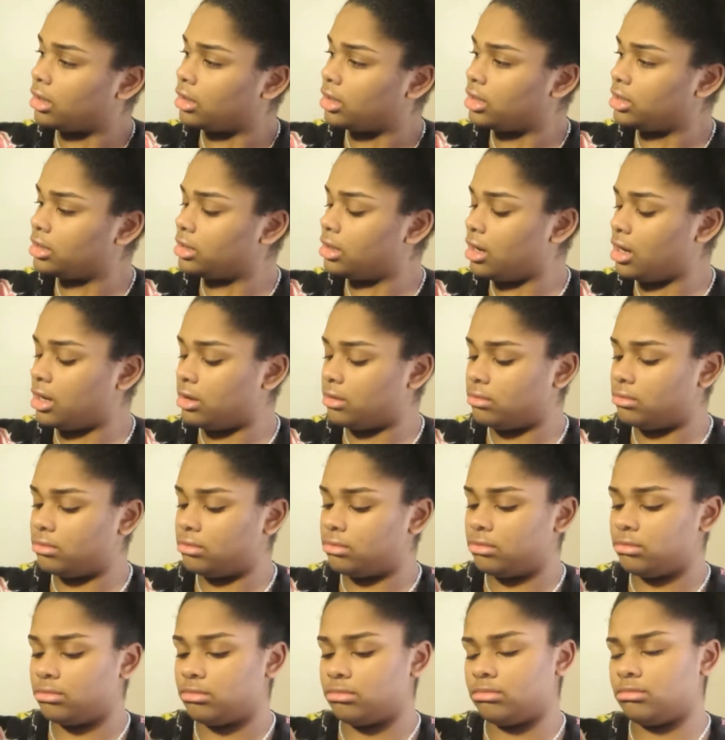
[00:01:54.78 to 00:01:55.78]
Are these their...
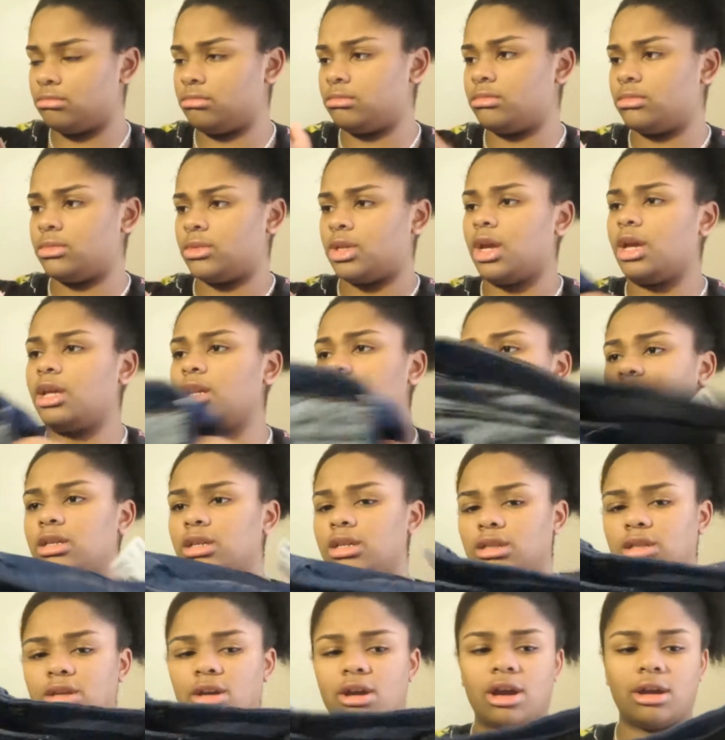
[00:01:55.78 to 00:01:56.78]
I didn't
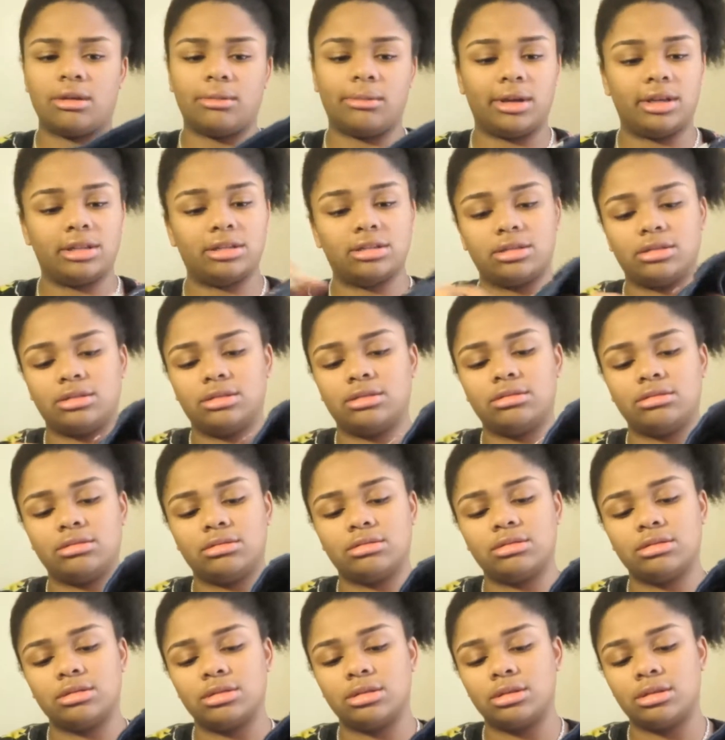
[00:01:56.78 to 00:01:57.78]
get their high-waisted.
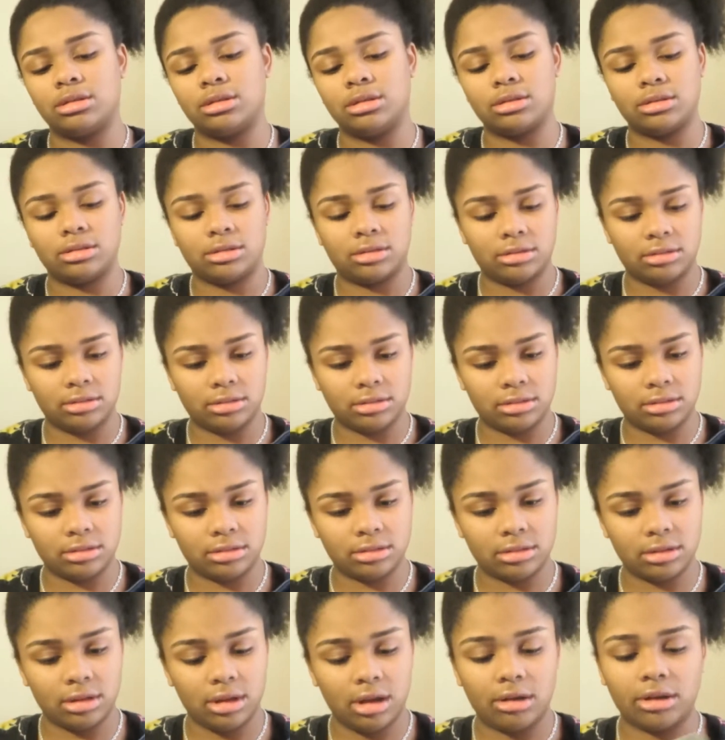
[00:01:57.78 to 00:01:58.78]

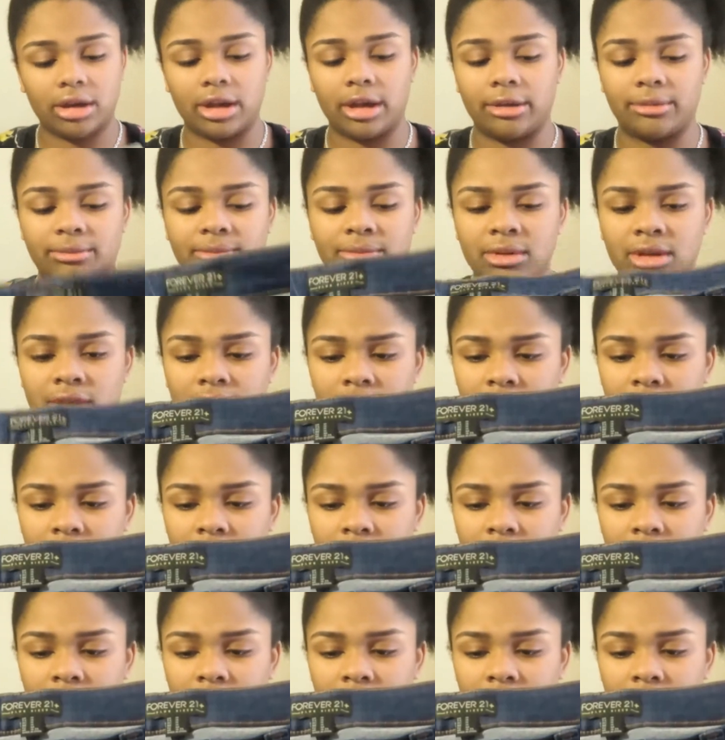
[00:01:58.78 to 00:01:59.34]
Okay.